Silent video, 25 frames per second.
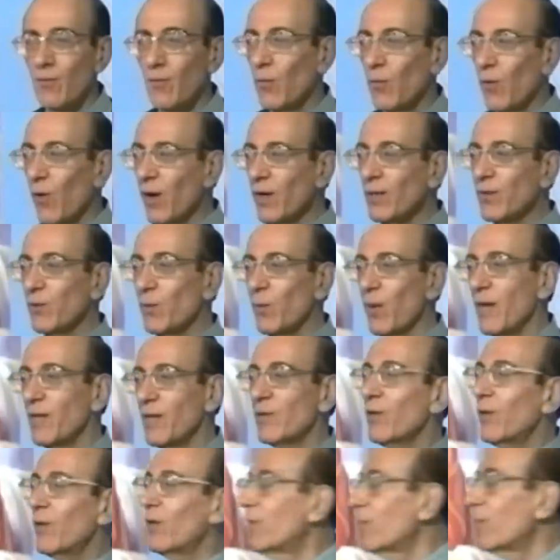Walked away,
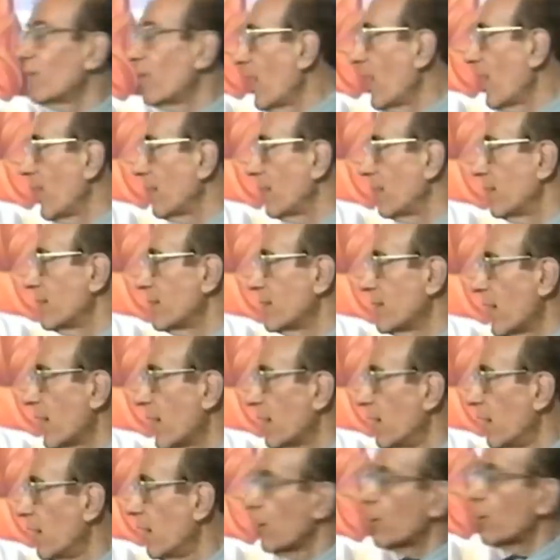turned around, and
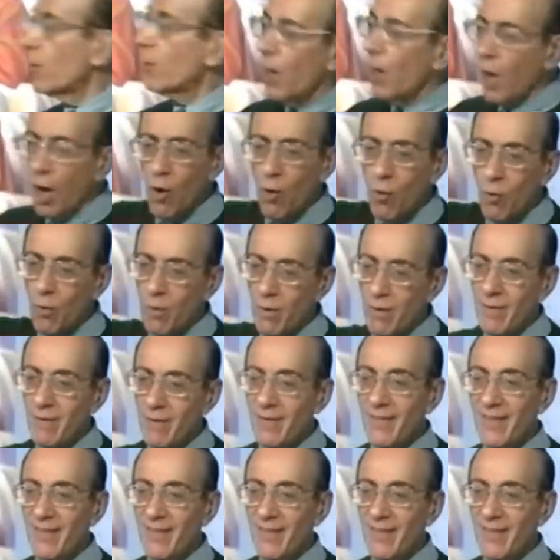said, go.